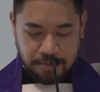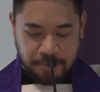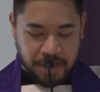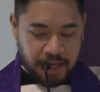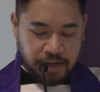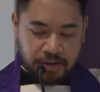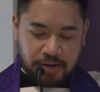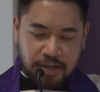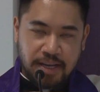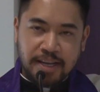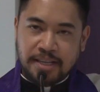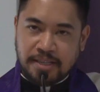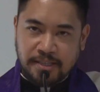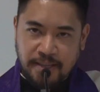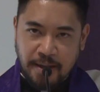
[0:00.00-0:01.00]
Peter
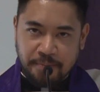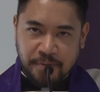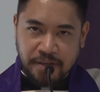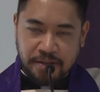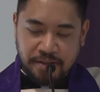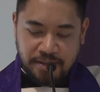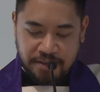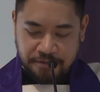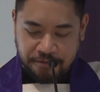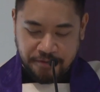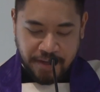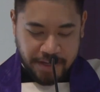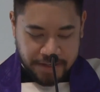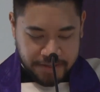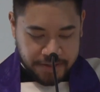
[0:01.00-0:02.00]
accepted
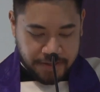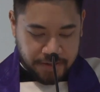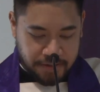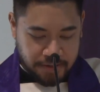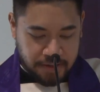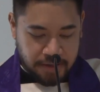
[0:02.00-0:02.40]
defeat,